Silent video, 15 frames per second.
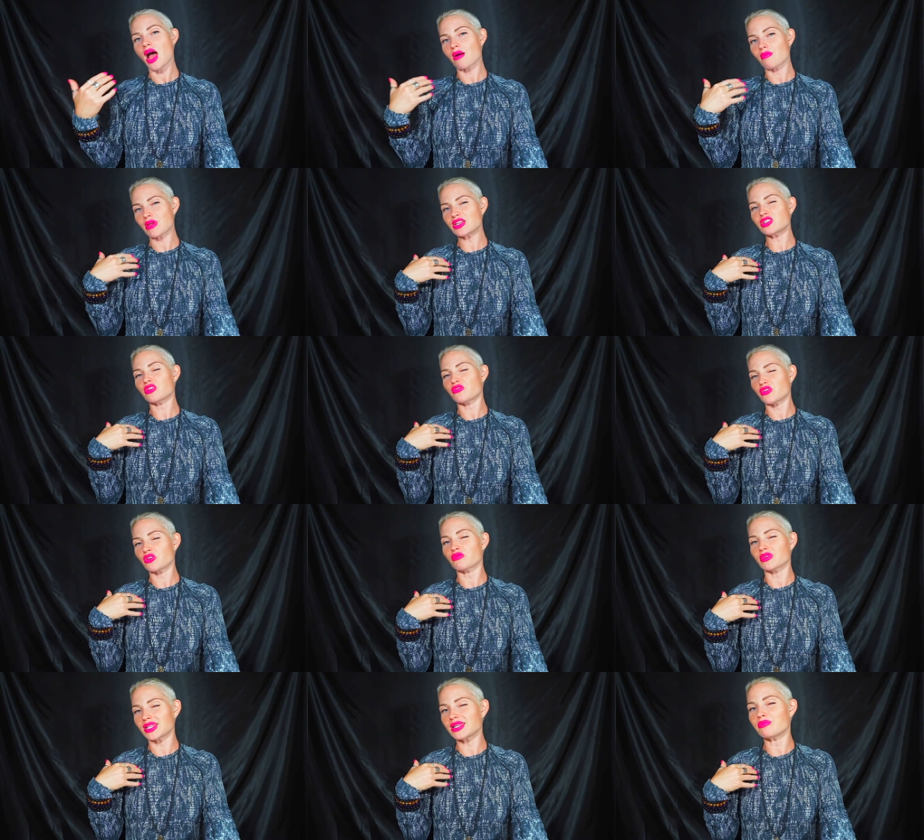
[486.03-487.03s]
how it makes you feel
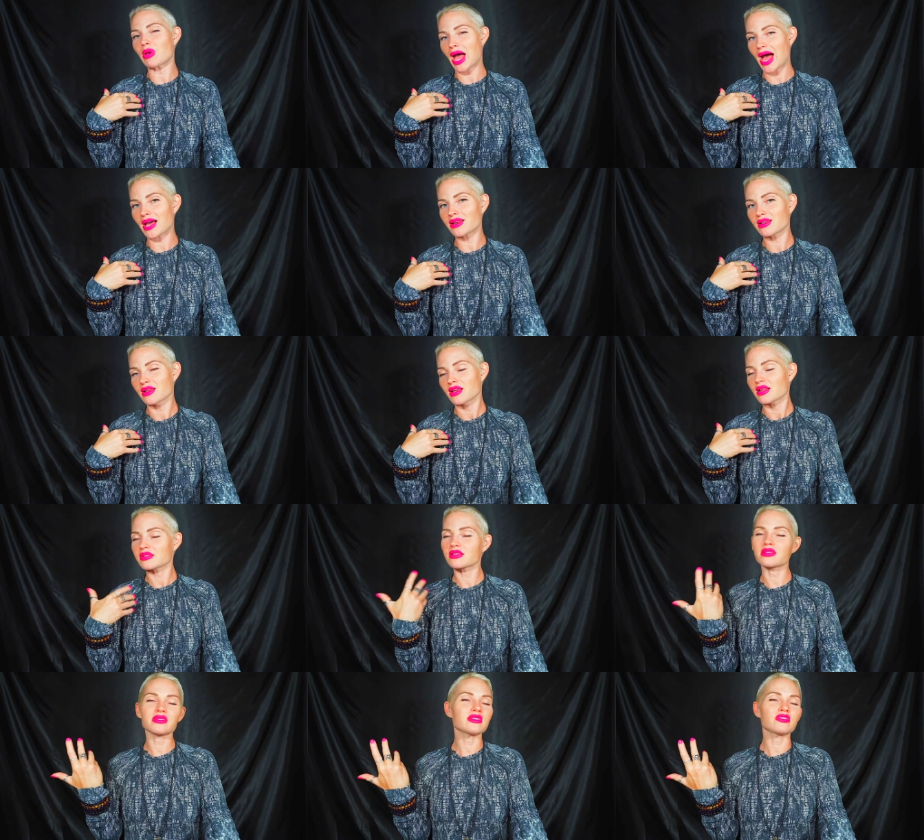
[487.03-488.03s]
really bad? It's
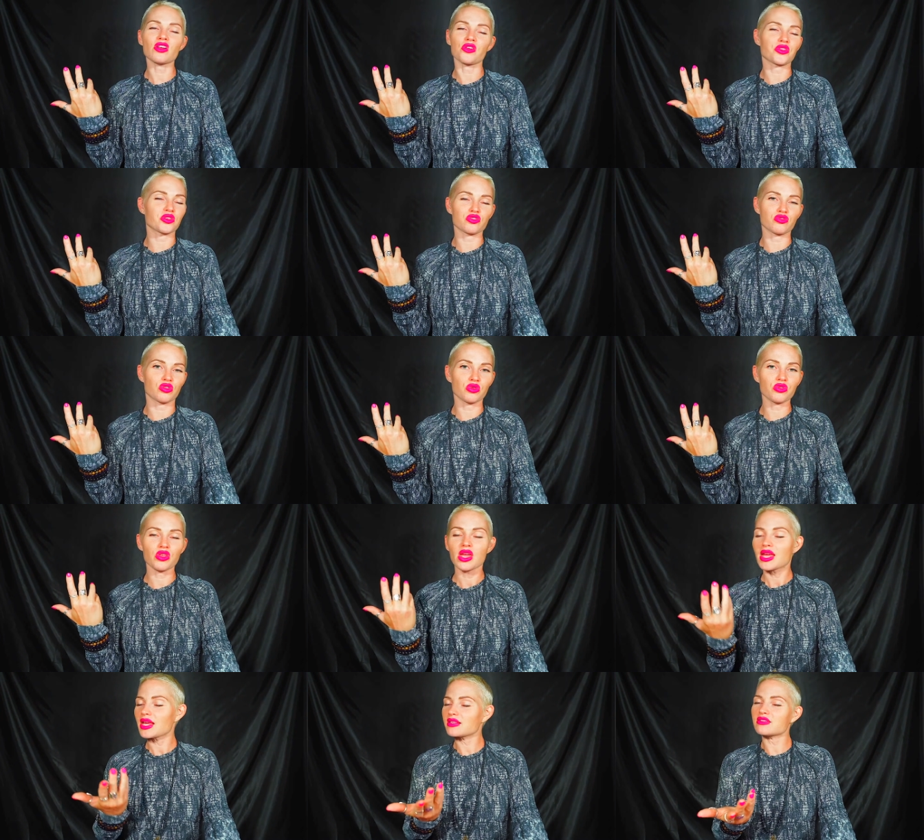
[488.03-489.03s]
because it's not the truth.
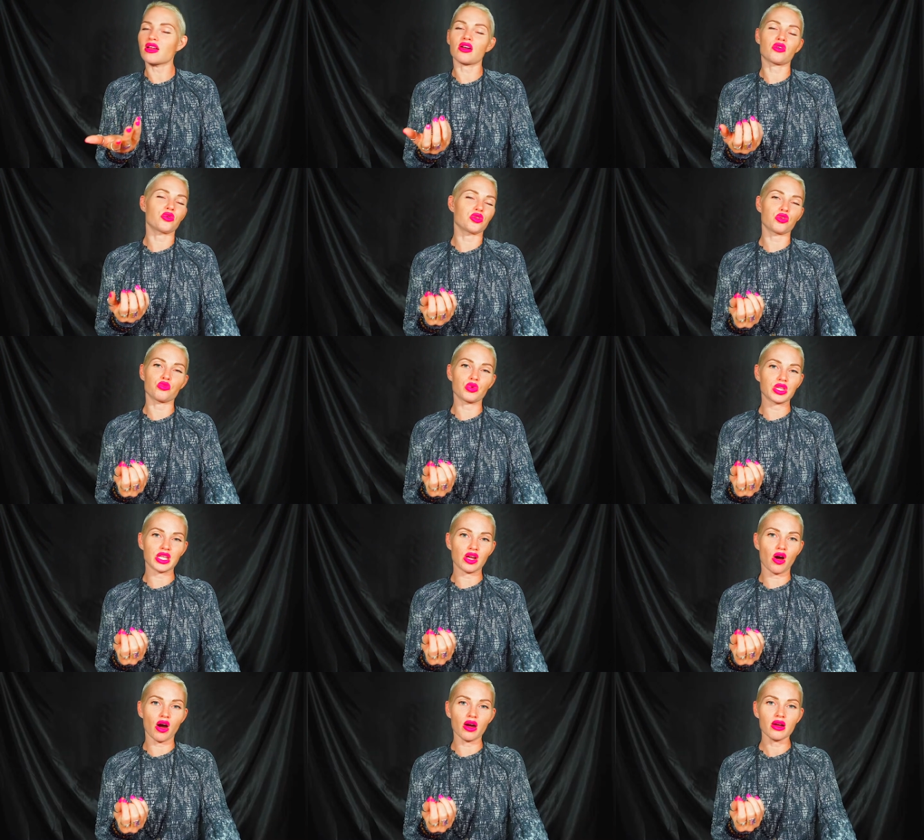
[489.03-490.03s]
It's not who you
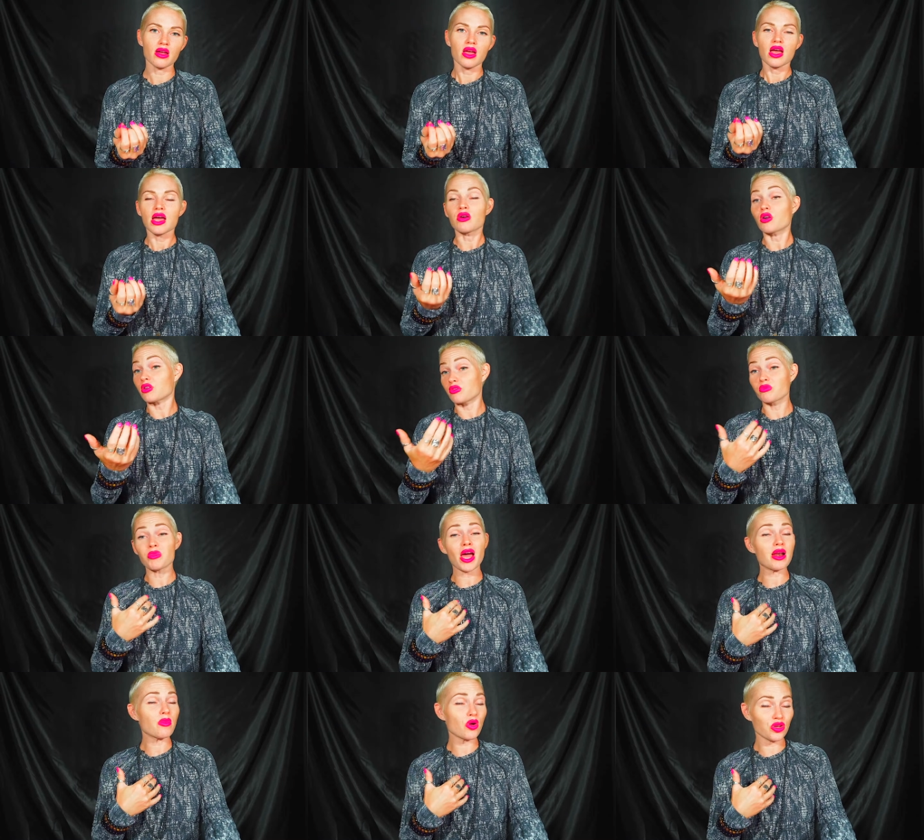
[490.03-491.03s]
really are. Even
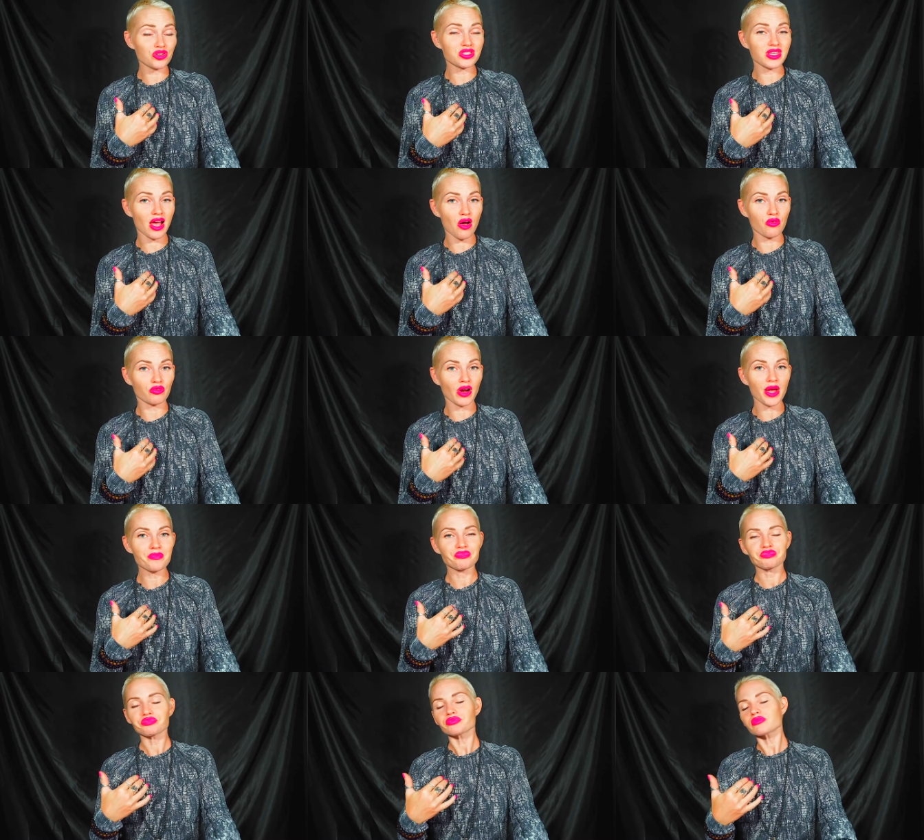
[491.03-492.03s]
bad about yourself,
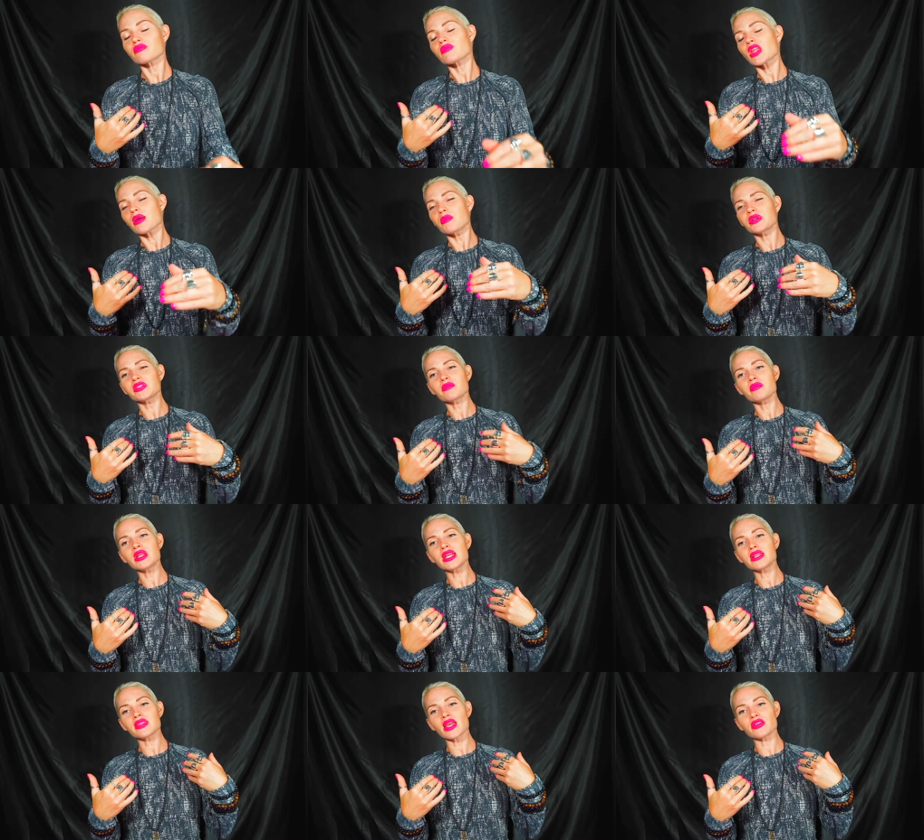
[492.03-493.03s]
right? But the
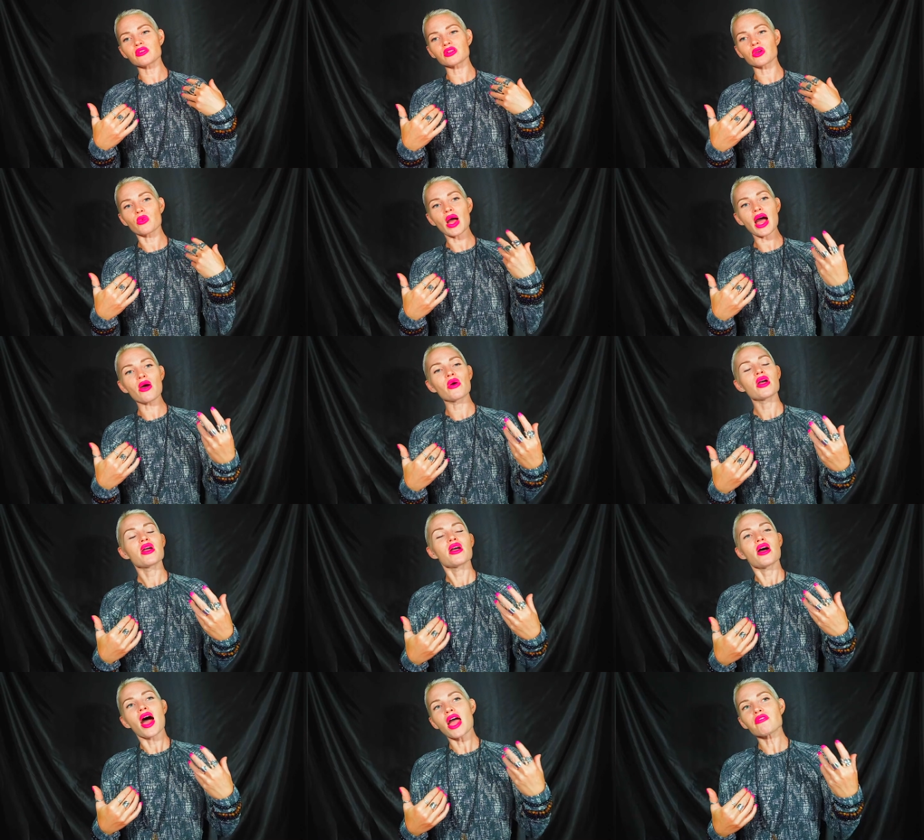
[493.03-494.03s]
minute that you're like, wow,
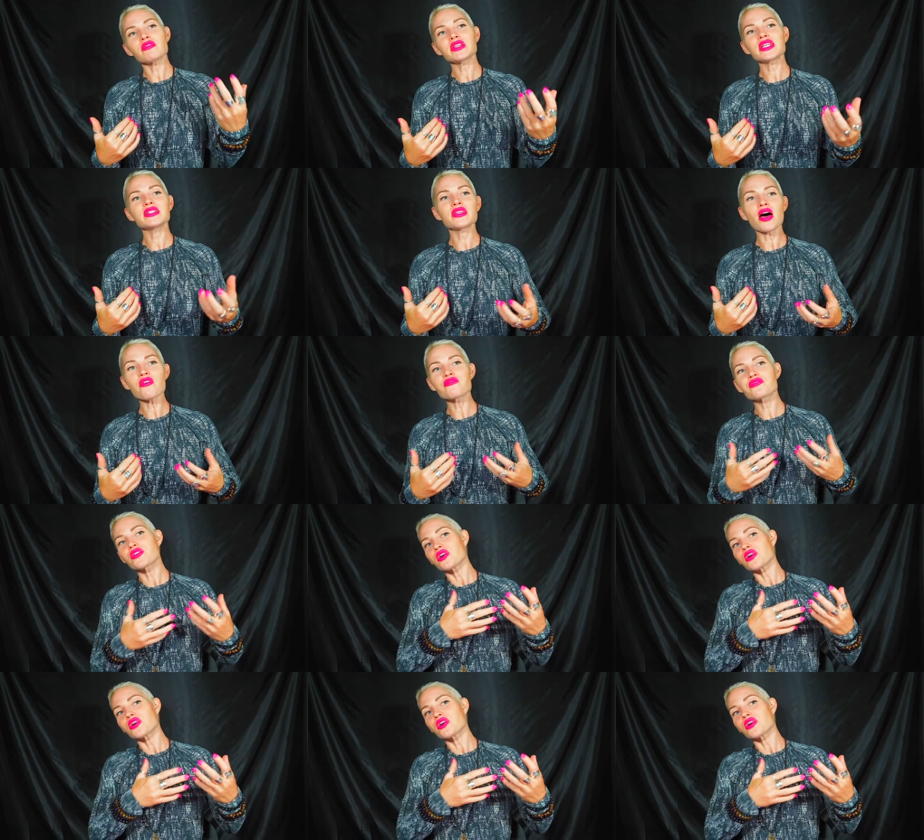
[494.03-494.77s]
I really love,